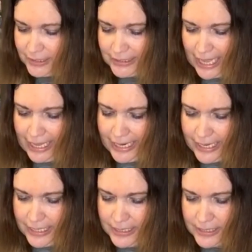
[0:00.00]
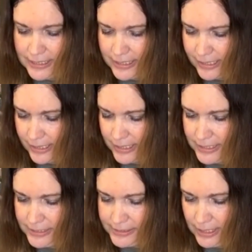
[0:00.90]
we're gonna line
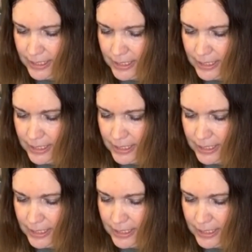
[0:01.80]
this